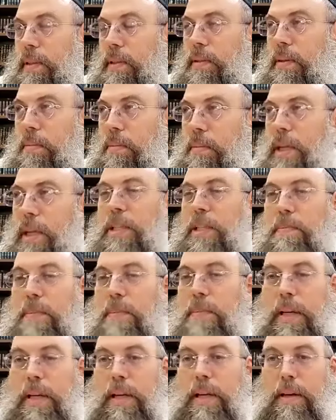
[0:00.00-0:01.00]
So it must
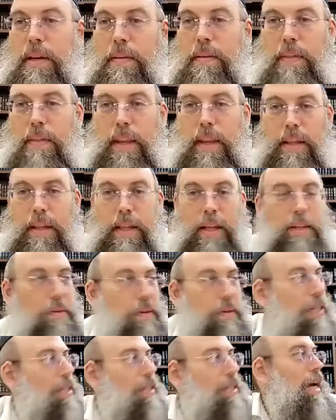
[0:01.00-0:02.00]
be that
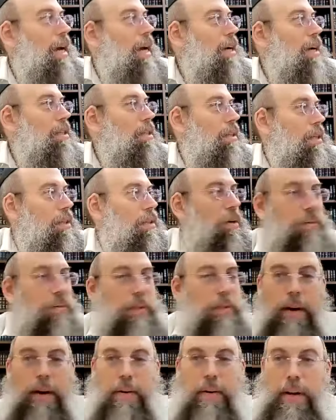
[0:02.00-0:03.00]
there is actually no
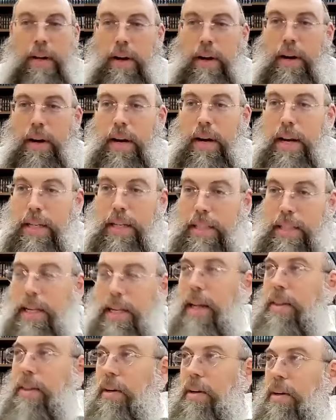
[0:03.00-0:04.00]
doubt here, and it's
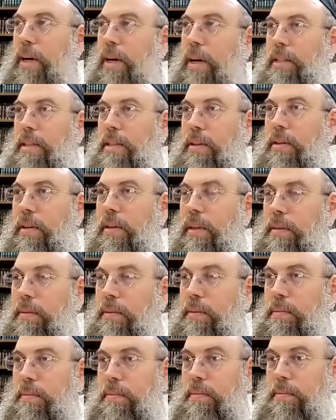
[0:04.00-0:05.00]
not the Kayans at all.
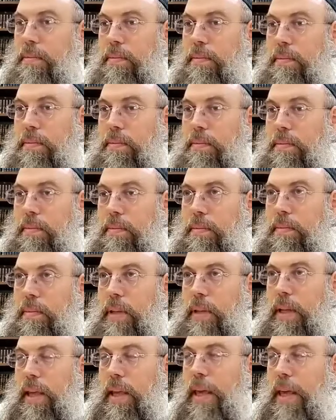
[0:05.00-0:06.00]

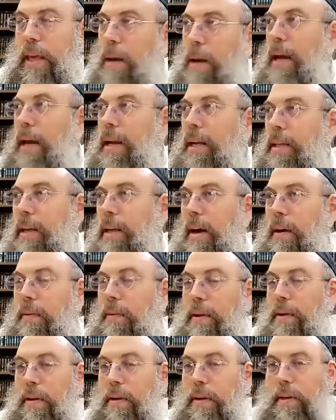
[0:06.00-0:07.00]
There can't be any doubt.
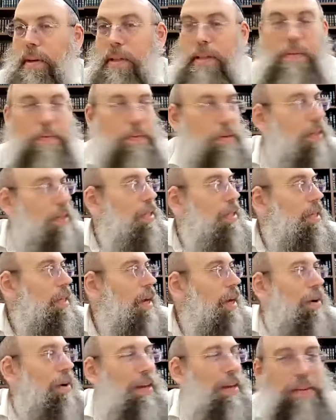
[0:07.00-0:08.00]
Because if there is a
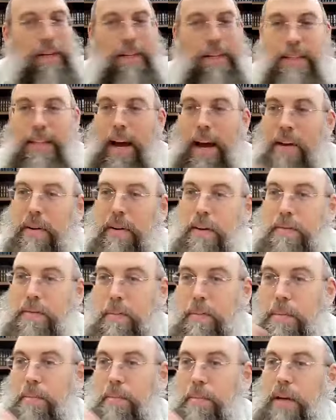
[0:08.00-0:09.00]
doubt, even a doubt of a
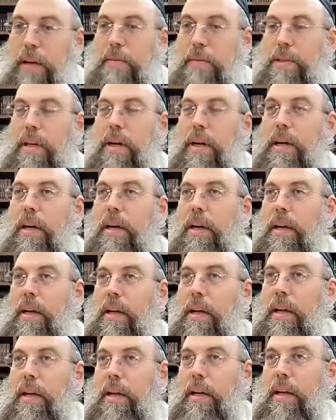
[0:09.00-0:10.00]
Mimanavsha,
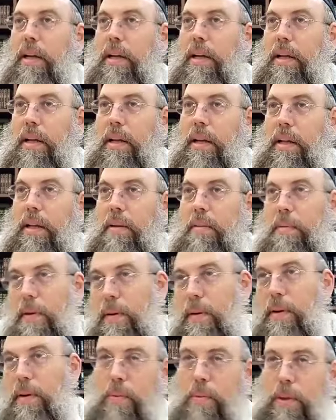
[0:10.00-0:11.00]

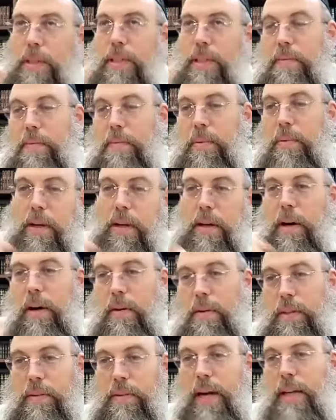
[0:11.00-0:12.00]
whichever way you go,
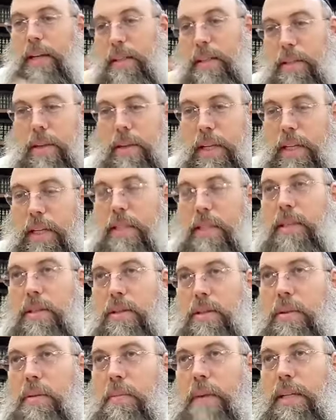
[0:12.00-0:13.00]
it's fine. And so let's just
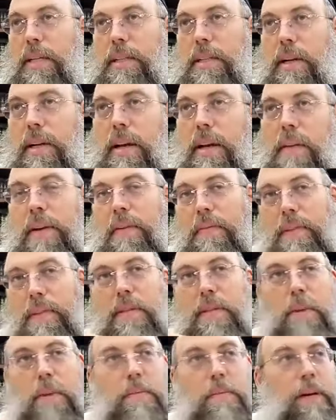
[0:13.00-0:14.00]
do the Meiser. Even if it's
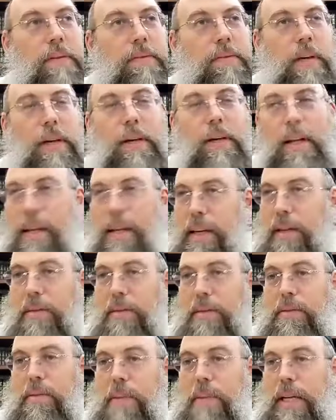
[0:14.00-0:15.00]
a Mimanavsha, you
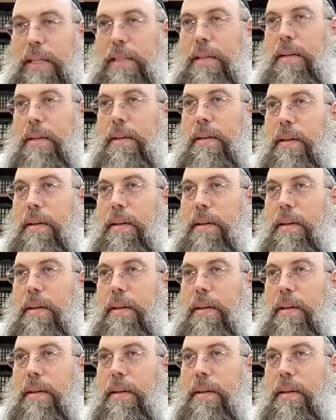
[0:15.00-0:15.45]
don't do Meiser.